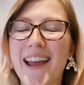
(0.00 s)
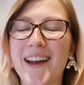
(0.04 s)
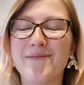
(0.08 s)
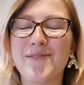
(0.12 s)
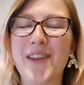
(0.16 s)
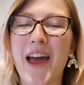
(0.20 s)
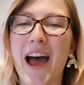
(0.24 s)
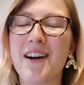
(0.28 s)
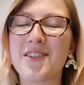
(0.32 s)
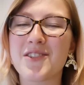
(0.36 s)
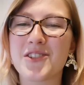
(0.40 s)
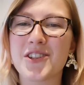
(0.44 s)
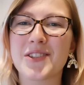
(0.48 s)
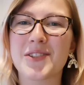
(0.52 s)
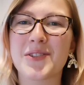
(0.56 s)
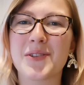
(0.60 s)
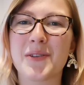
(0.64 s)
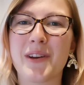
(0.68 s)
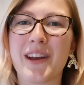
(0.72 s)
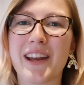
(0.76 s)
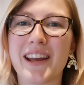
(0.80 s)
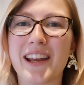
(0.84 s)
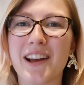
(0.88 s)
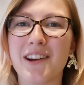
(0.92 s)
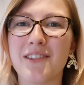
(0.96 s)
am now just
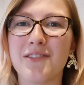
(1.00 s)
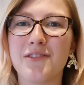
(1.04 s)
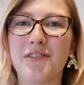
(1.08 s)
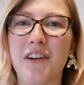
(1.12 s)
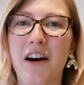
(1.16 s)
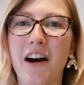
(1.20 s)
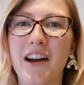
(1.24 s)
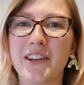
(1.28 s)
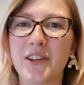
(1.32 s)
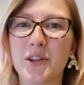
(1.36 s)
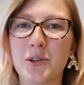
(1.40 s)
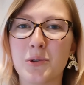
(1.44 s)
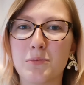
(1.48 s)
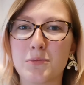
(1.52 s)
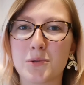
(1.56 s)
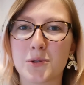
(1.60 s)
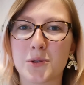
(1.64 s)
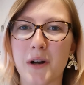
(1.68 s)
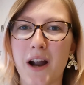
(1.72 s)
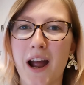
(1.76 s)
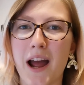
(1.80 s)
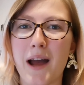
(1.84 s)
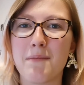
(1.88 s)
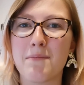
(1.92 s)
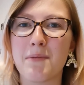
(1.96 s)
doing final
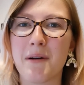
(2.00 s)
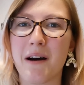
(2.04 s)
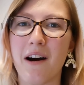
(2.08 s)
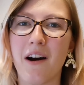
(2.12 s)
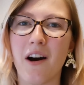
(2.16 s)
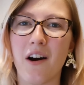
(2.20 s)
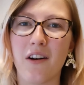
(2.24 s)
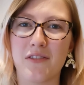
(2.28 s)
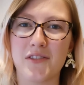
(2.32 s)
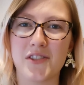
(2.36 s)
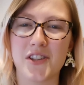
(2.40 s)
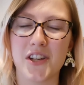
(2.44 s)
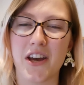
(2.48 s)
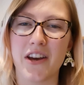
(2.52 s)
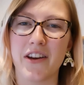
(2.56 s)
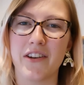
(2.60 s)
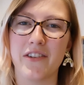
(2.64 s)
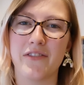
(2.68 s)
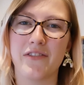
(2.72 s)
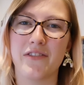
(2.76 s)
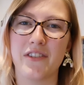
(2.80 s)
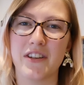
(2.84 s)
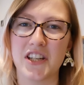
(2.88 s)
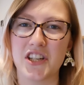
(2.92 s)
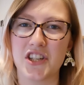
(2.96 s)
prep after
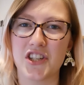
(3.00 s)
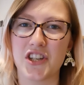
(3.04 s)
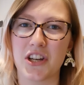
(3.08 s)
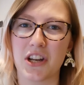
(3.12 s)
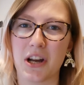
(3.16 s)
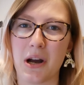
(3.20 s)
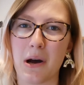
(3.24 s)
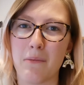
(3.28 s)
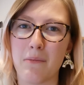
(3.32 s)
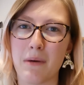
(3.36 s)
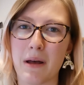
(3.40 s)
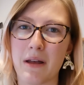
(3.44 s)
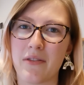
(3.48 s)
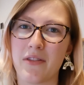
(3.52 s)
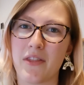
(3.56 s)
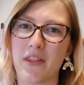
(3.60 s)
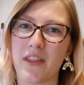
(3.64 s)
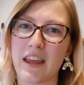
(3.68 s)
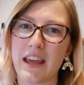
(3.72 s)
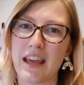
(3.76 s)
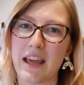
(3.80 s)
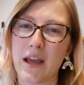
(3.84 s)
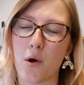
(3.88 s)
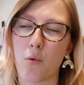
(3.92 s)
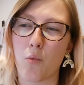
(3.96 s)
finishing up
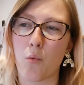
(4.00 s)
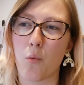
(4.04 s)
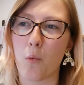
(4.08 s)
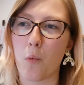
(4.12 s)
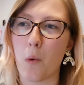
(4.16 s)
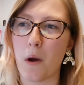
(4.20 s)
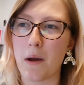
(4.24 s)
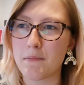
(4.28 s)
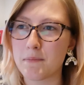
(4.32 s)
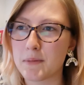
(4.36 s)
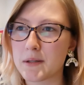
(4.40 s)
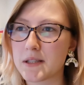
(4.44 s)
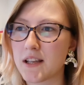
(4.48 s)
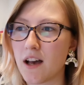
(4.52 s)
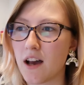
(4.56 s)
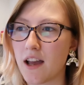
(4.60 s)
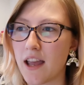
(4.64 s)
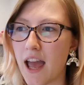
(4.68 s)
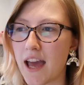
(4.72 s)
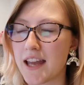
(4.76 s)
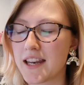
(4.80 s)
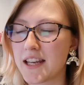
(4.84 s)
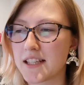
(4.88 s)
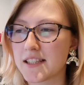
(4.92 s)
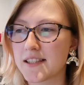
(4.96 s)
the website
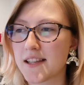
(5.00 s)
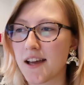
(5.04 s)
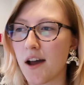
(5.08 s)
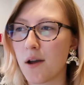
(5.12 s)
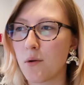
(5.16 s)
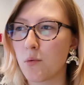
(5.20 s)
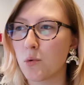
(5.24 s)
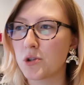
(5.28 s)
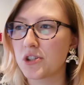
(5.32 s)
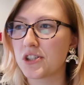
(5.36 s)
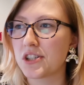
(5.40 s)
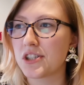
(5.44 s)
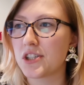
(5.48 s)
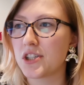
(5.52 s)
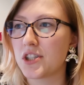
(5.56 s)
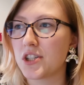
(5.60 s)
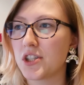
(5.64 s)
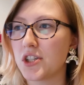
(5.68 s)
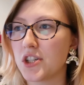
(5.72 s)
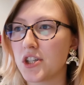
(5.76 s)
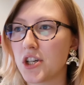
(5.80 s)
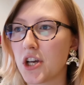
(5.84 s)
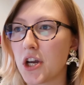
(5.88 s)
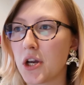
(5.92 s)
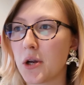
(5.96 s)
edits that I wanted
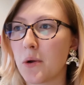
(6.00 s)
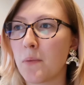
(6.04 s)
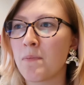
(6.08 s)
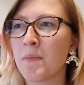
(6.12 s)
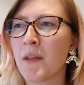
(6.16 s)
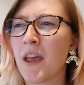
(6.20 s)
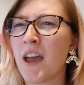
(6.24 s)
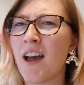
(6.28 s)
to do.